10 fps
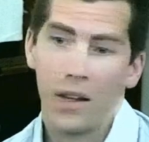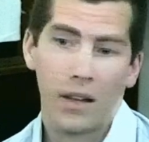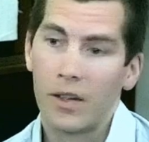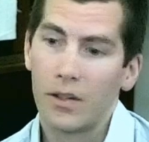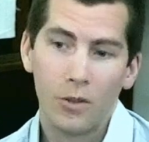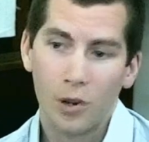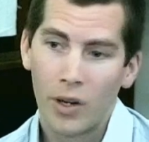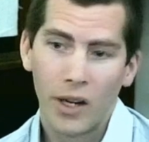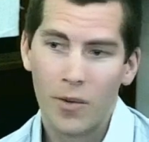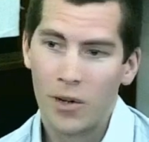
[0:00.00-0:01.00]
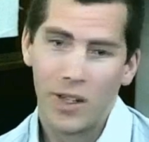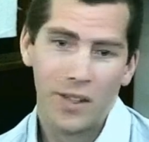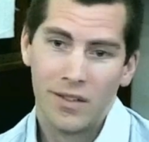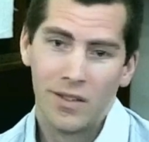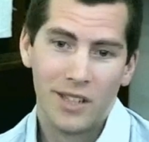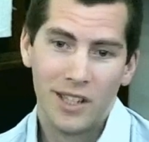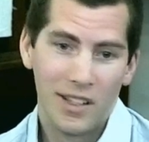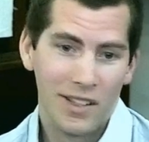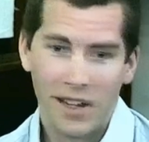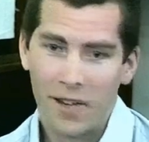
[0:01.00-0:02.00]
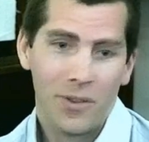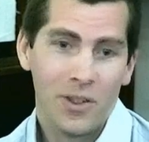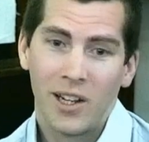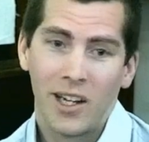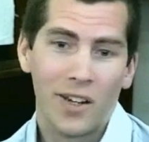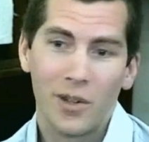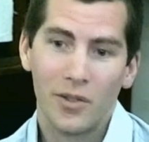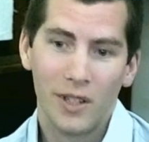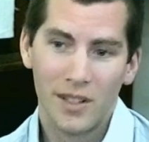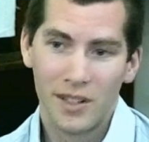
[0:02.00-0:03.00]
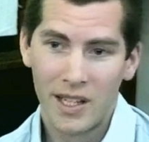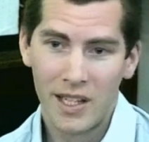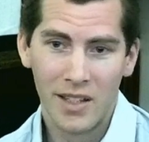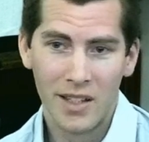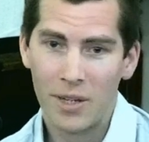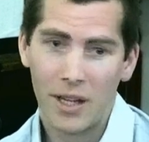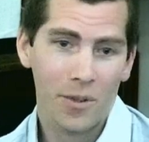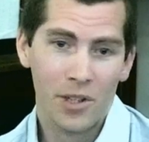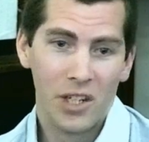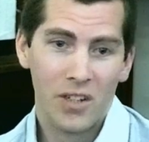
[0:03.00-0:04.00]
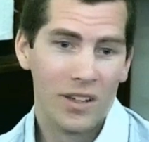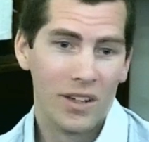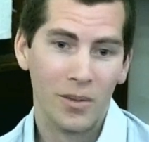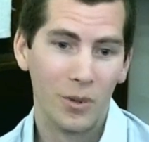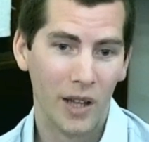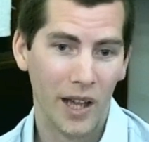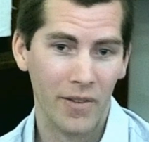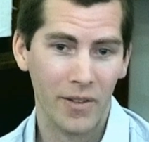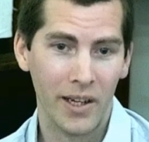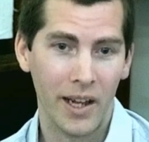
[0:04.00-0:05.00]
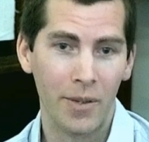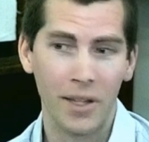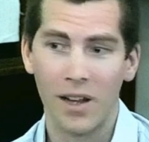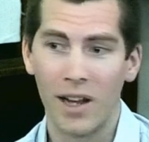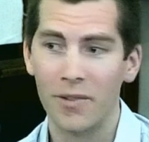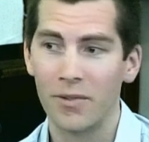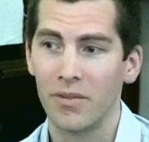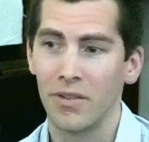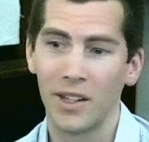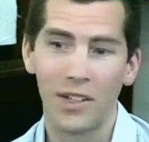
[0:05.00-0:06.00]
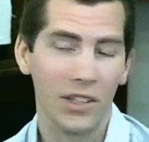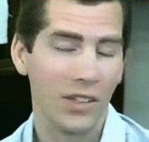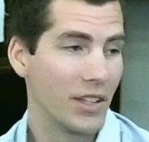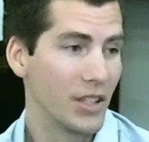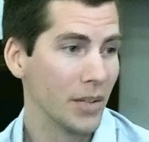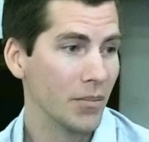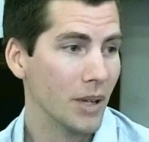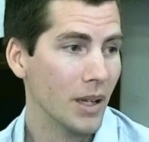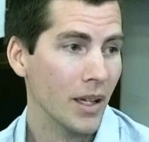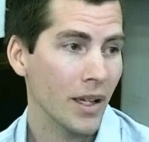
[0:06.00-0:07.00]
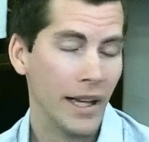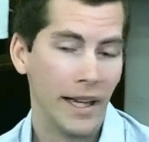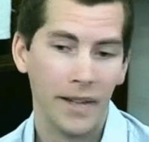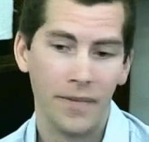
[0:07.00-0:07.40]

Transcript: Like, growing up where I did, I feel like I could have easily become a shearer and would have had a very happy life, like, shearing sheep. I